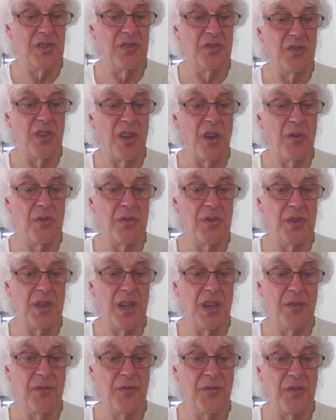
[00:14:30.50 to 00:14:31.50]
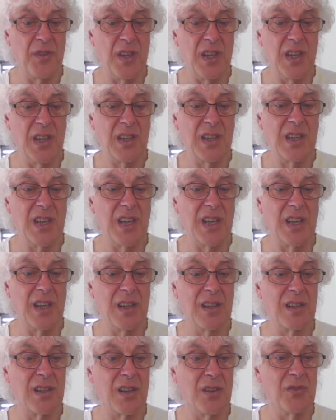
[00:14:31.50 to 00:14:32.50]
to note that if the
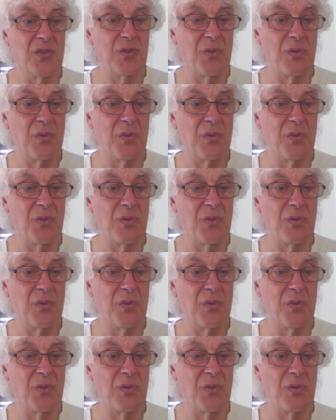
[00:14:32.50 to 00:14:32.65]
king goes to